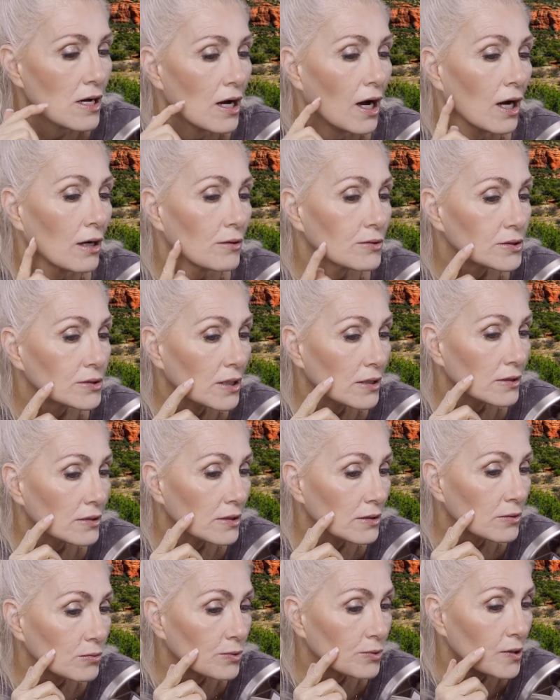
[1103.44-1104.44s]
I was a
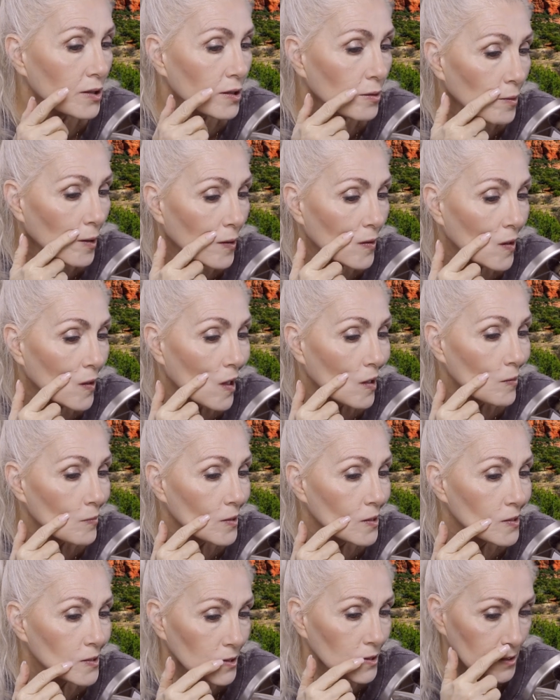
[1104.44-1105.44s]
little worried about that
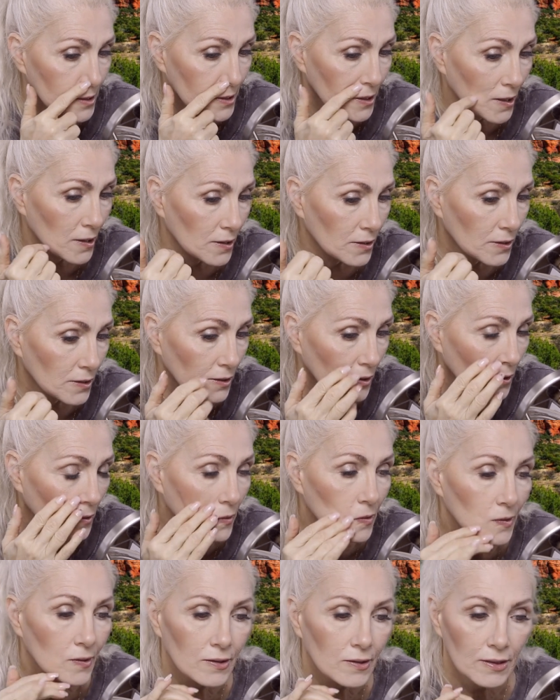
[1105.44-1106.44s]
because it said, you
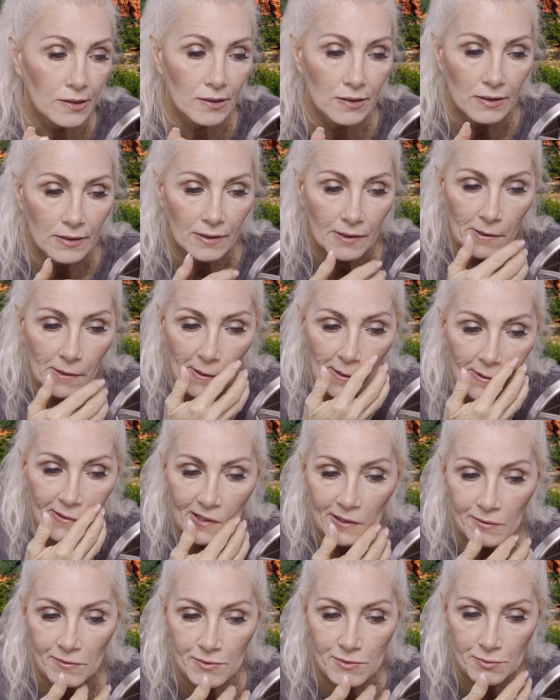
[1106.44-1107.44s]
know,
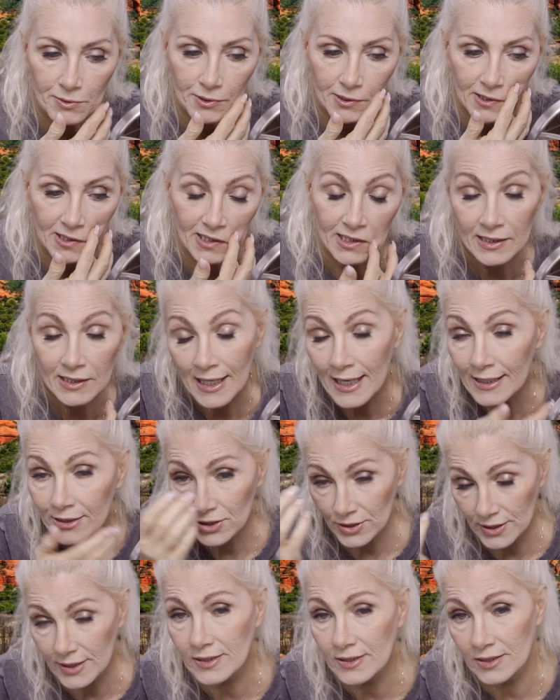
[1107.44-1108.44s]
that it was really, it,
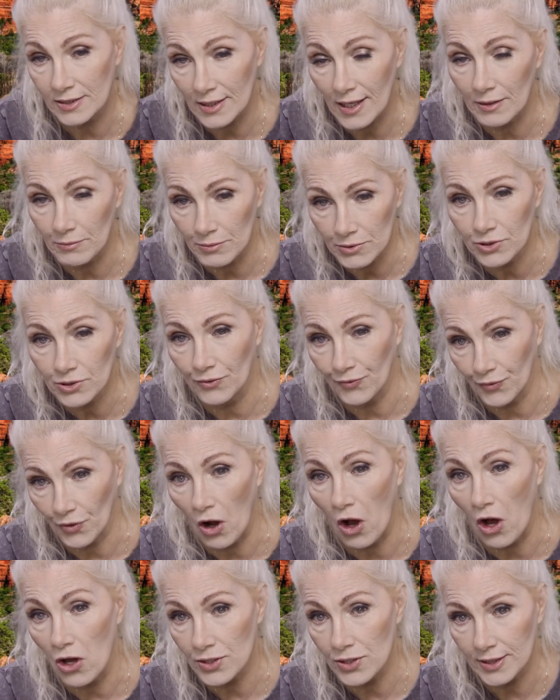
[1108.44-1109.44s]
actually, it said it was good for
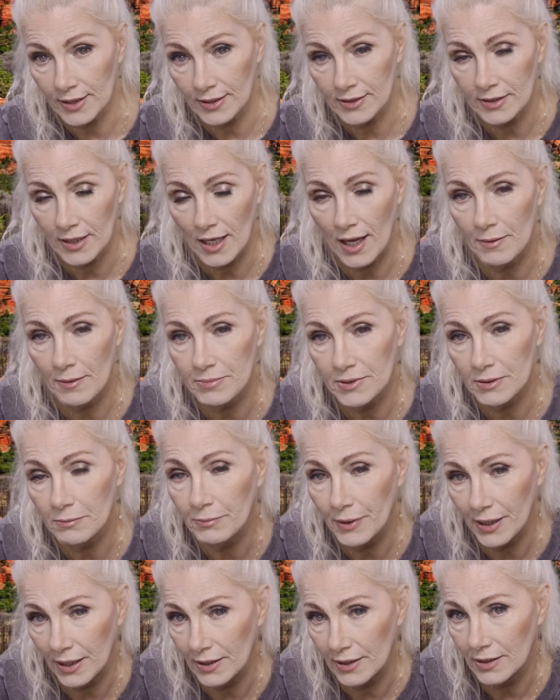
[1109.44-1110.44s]
all skin types,
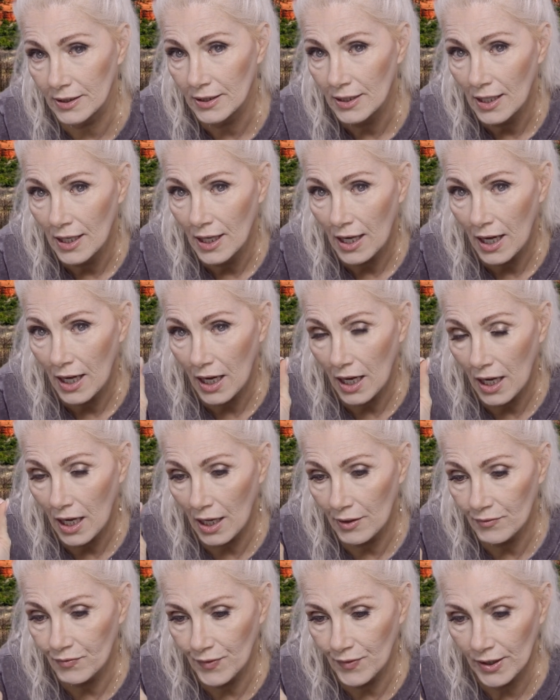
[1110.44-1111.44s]
but
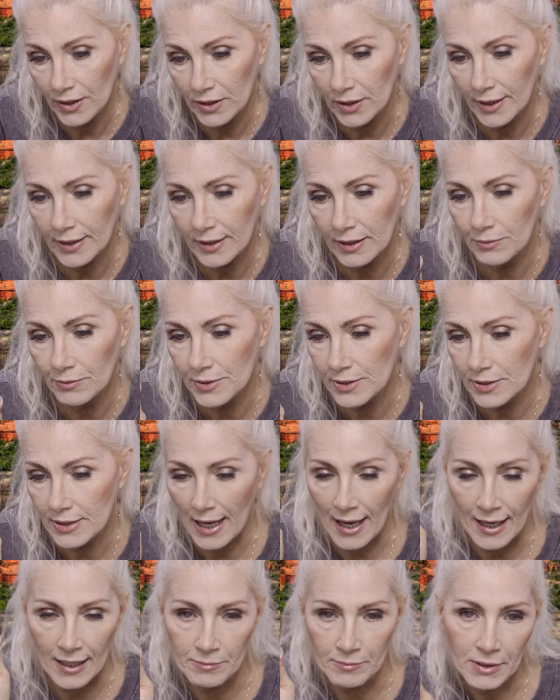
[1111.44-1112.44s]
I felt like it was
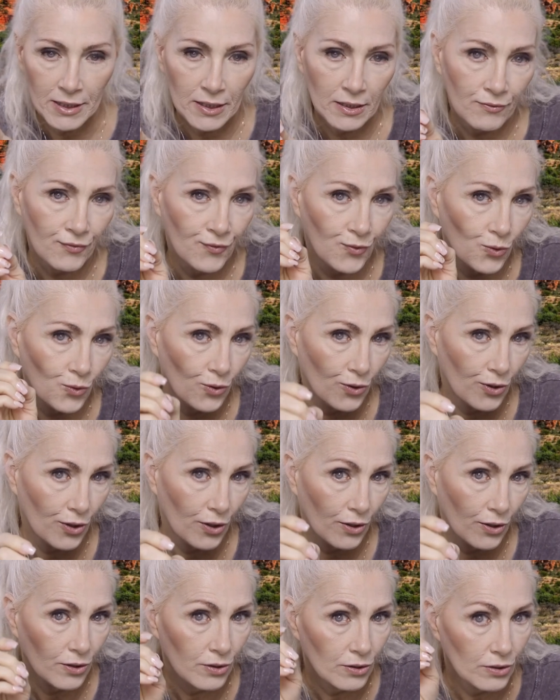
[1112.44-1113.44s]
aiming
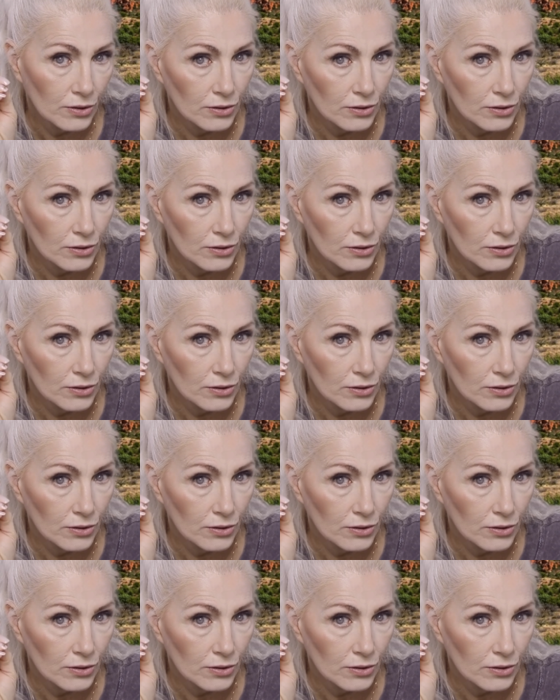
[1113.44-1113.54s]
for